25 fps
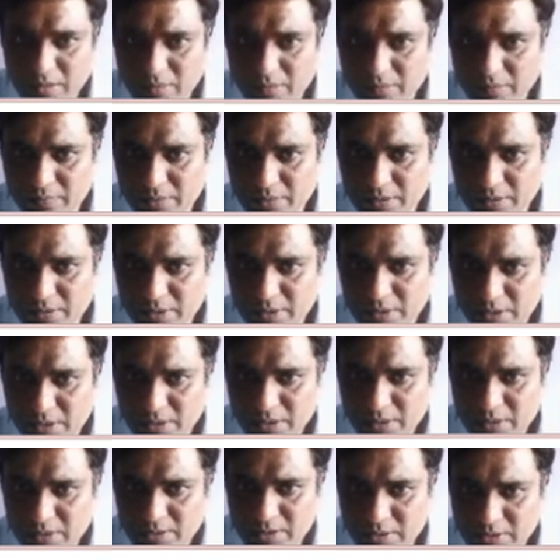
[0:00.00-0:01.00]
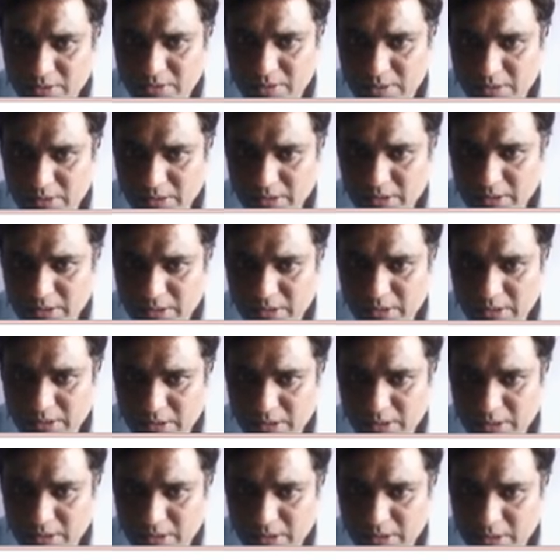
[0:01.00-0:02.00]
with
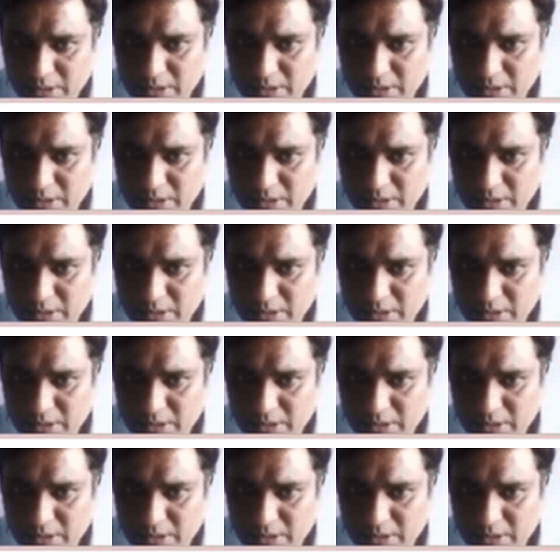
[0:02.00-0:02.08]
ZT